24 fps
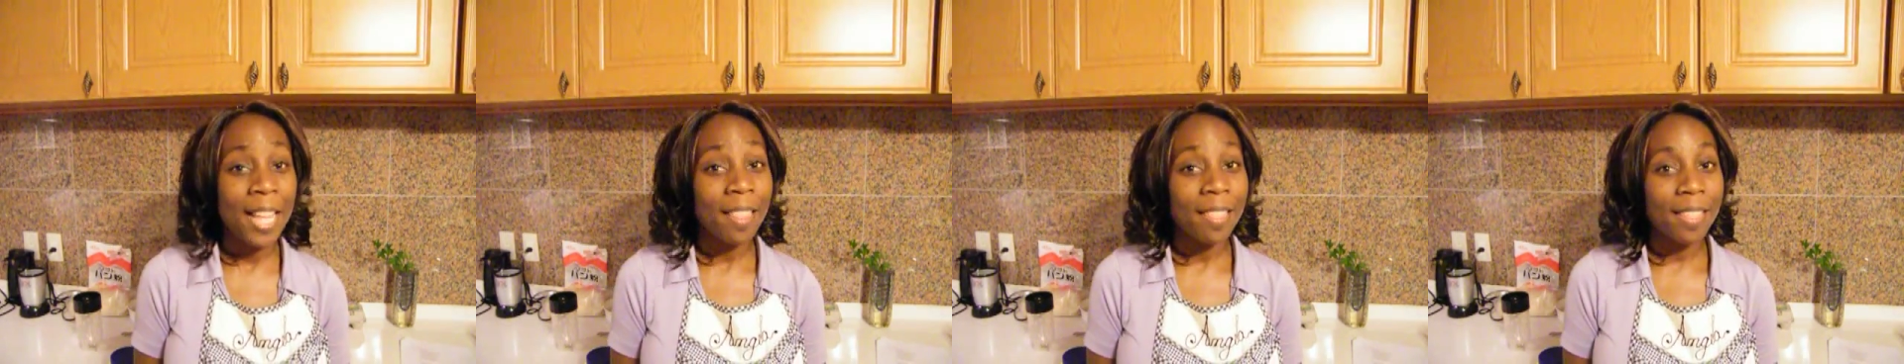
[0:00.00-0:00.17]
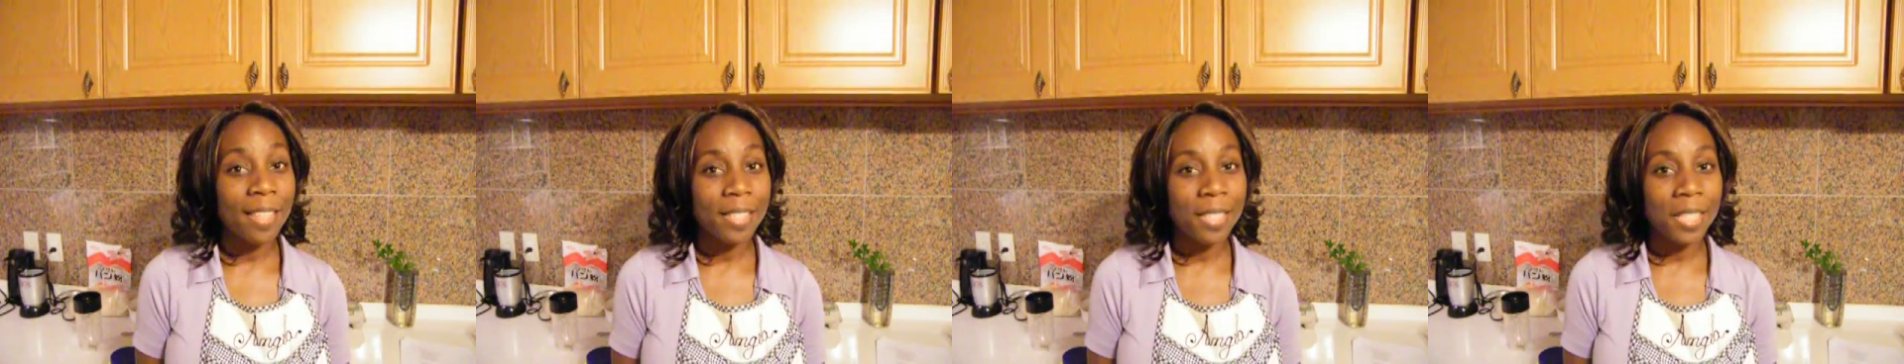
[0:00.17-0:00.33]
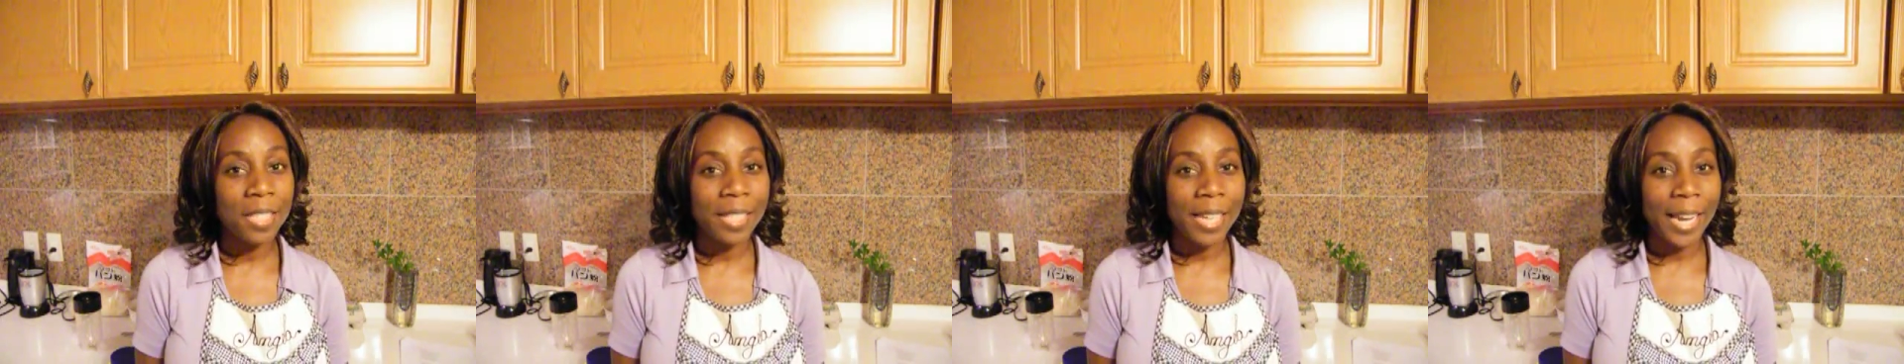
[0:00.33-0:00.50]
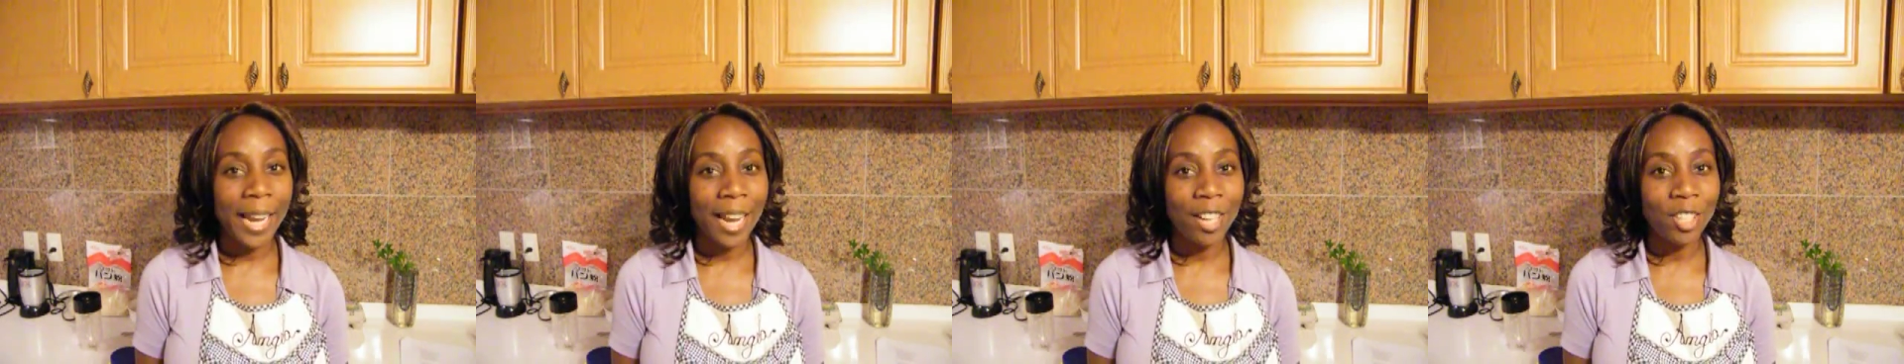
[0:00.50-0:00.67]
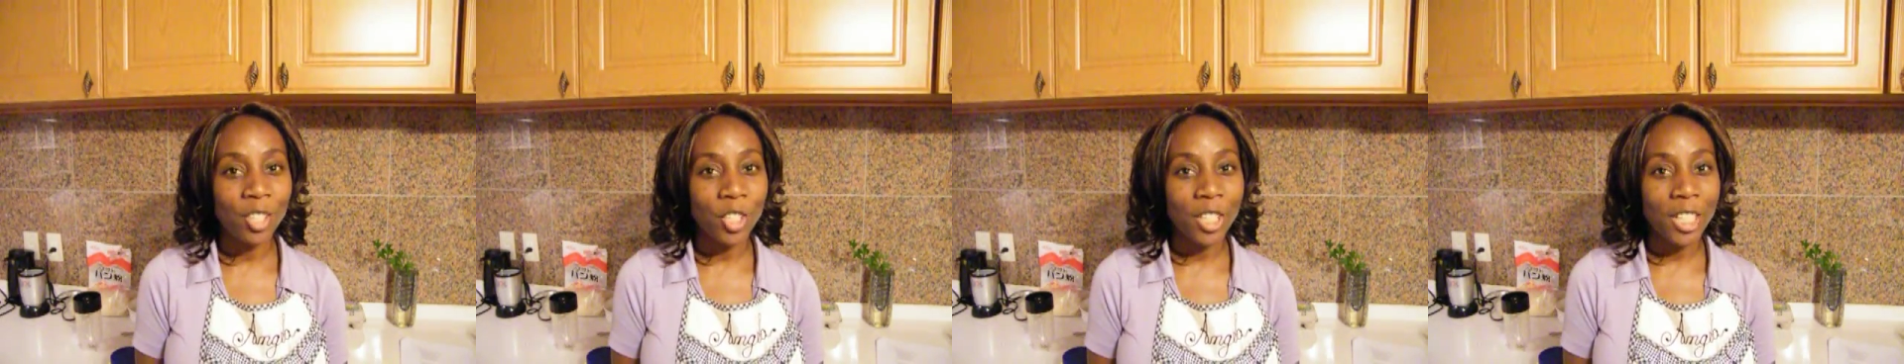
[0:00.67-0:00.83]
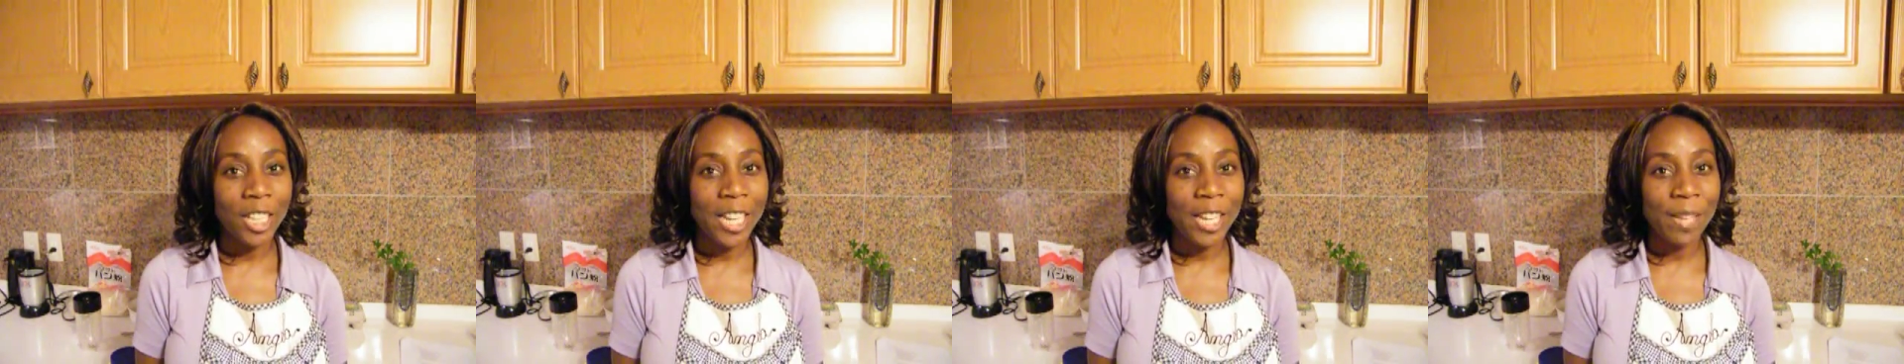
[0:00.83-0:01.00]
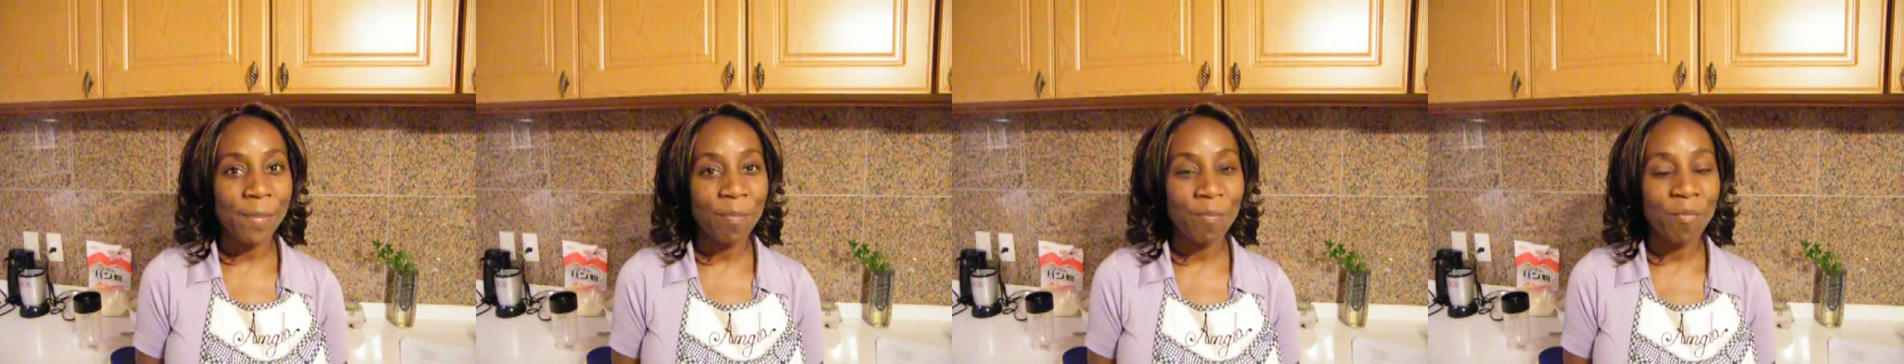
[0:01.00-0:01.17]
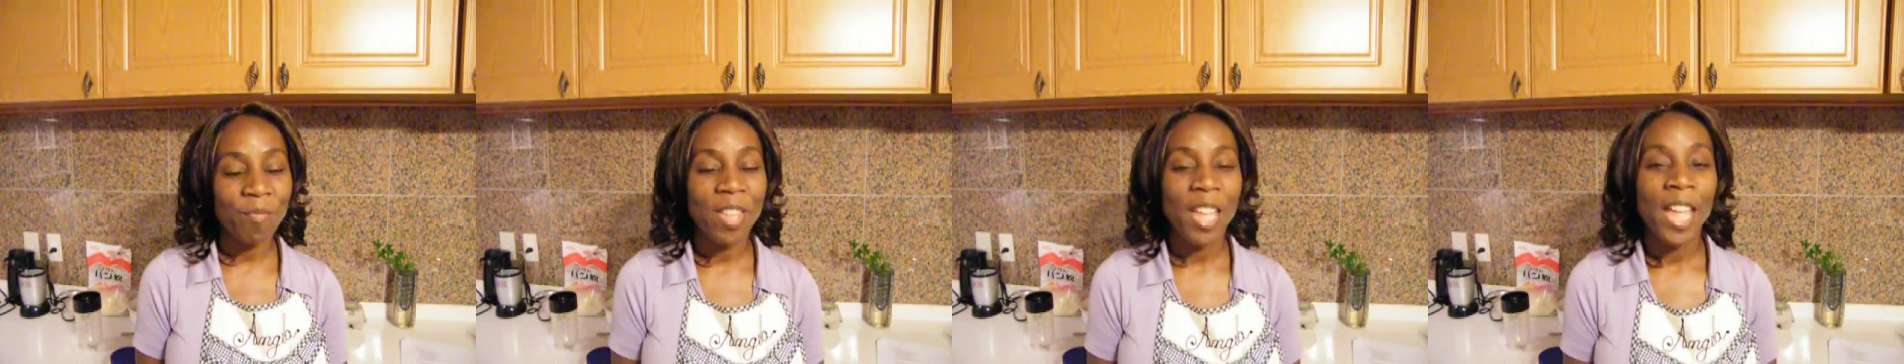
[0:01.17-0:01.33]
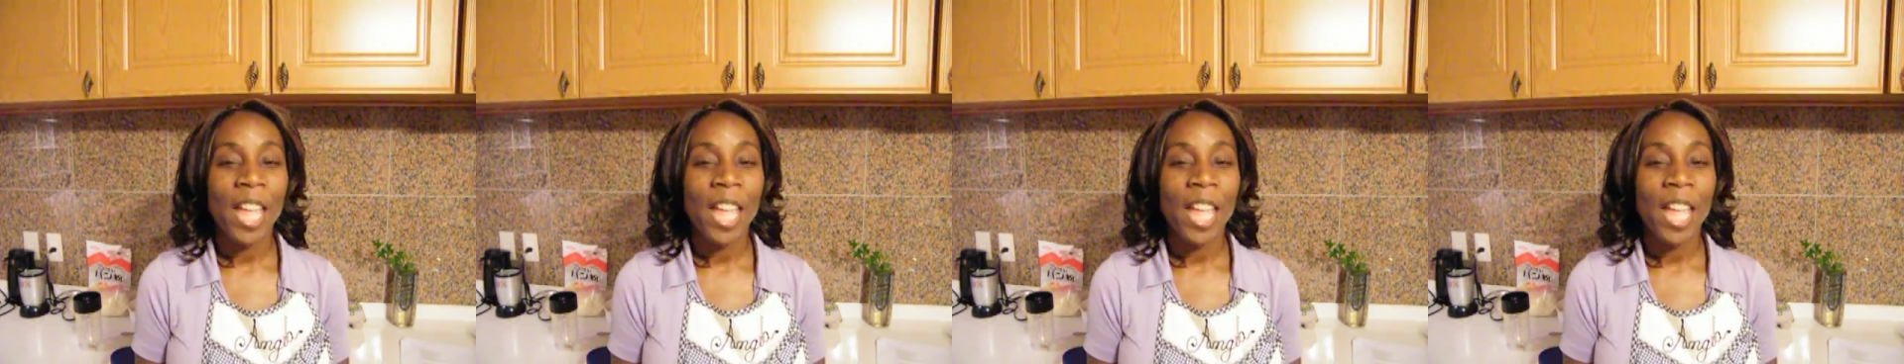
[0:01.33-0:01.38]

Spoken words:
this is Angela,